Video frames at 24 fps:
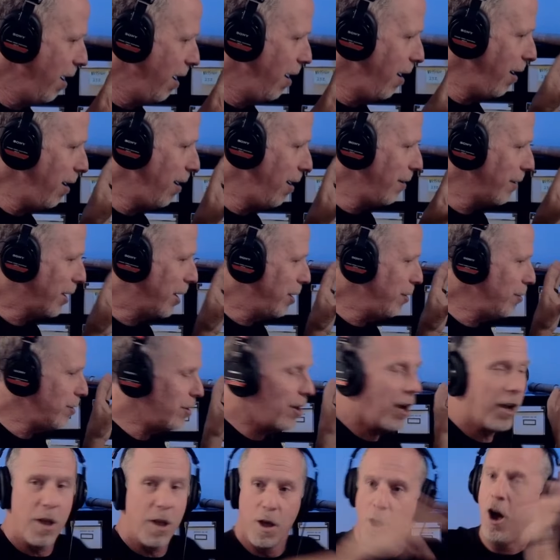Oh, cute
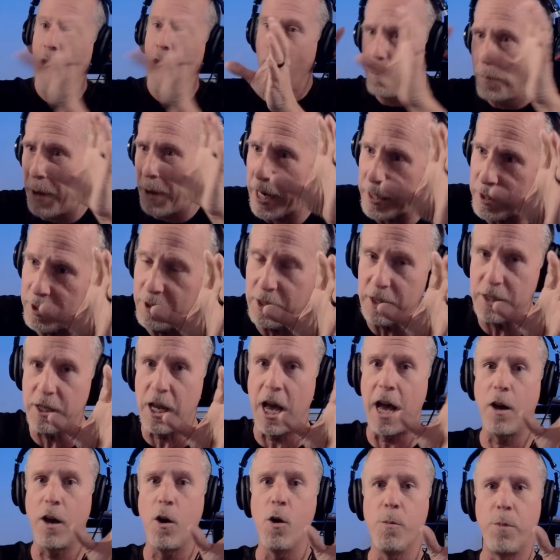dog. Oh, back to the
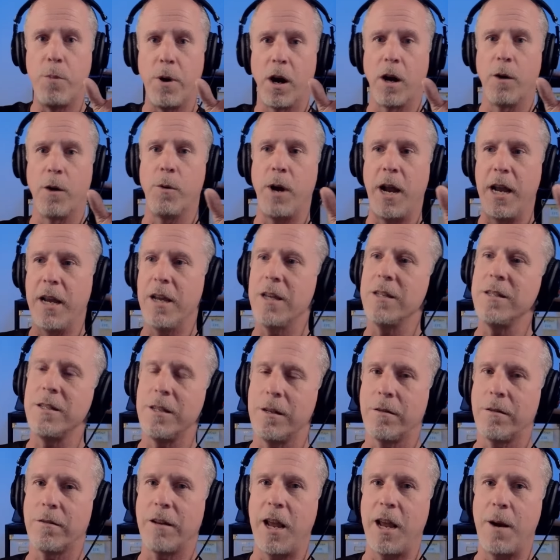taco bar, right? Because
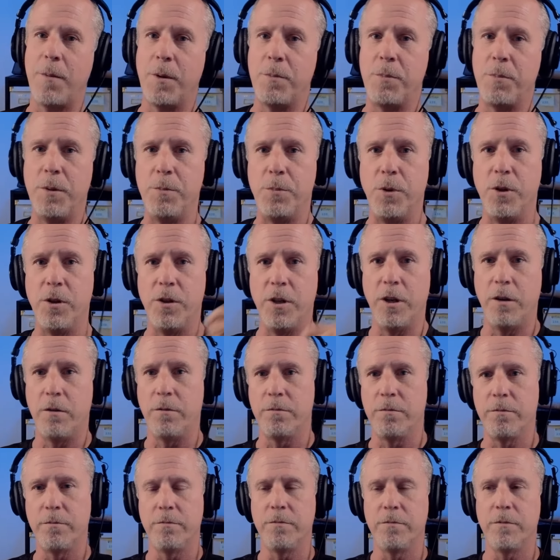they're camera people and they're
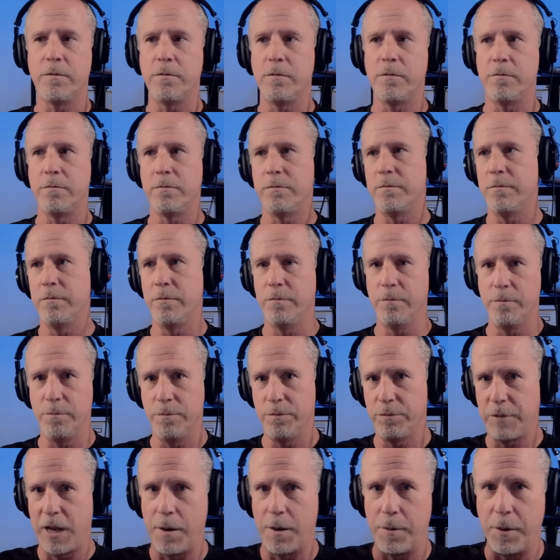
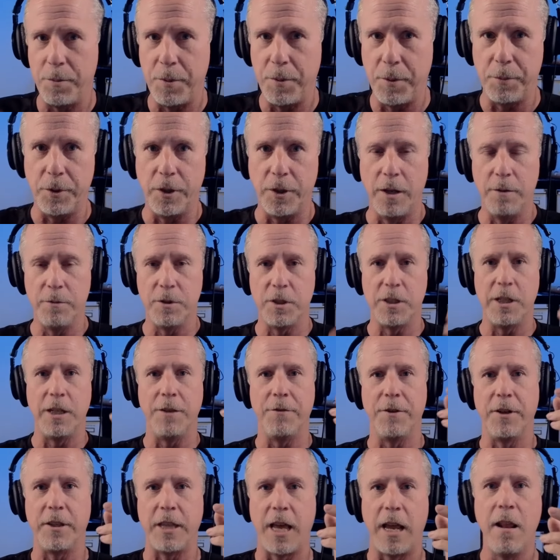camera people. I'll just leave
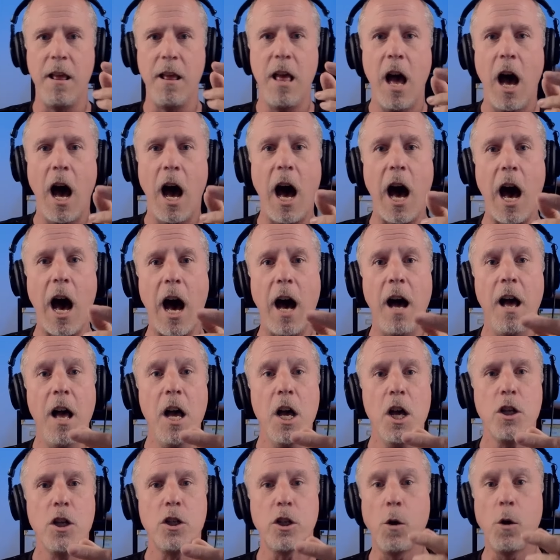it at that.
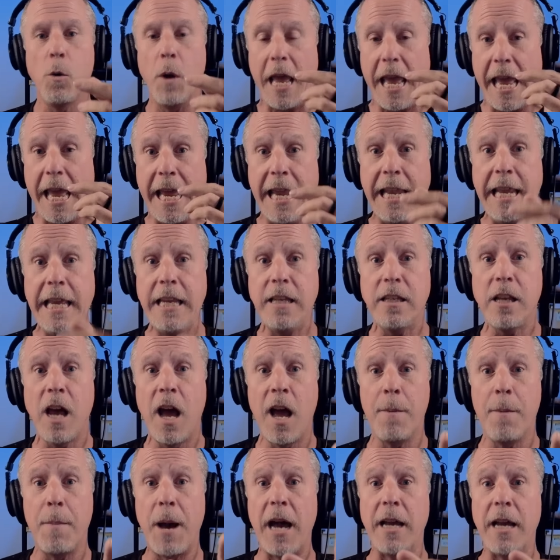So
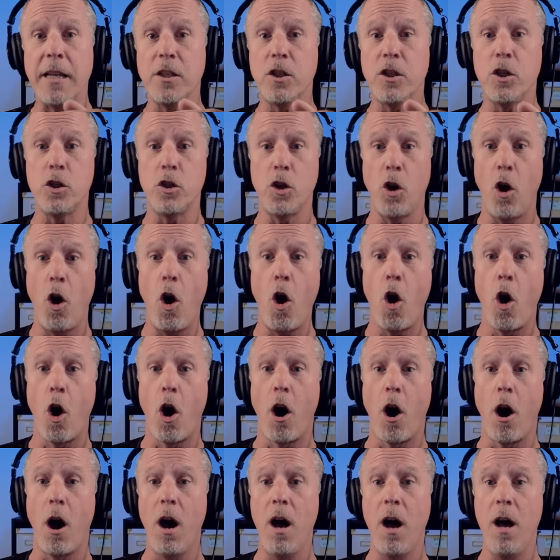anytime I
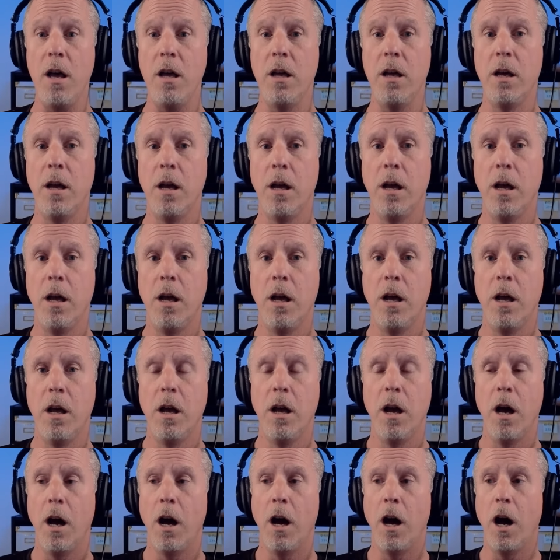saw
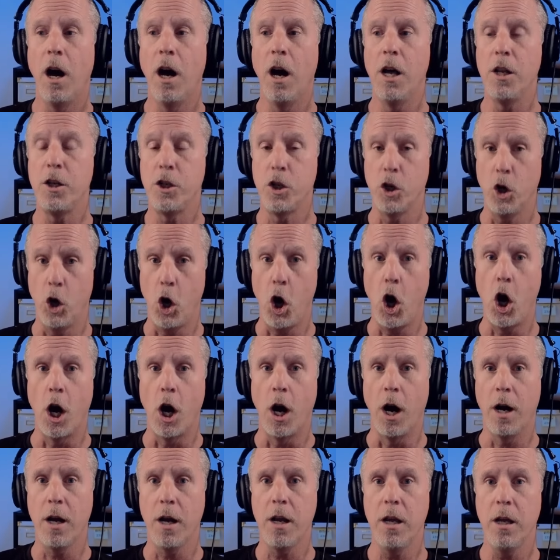a
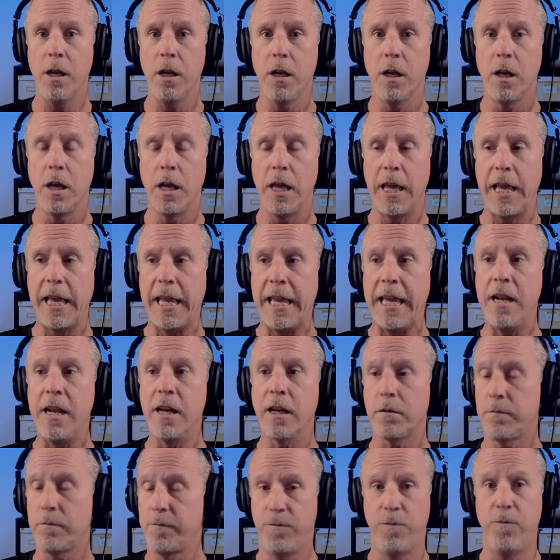dog in
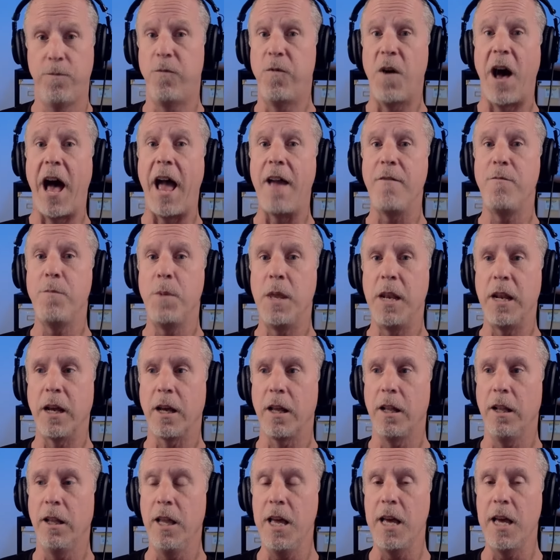a 5-minute
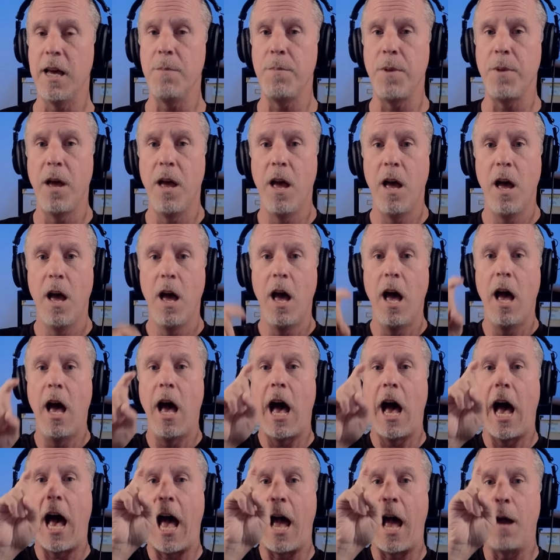clip,
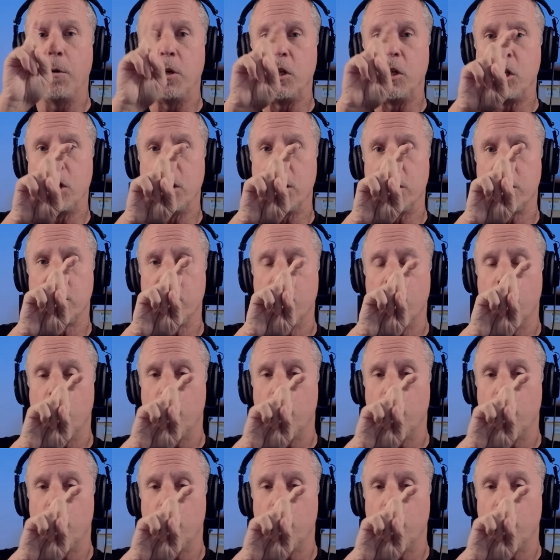I would just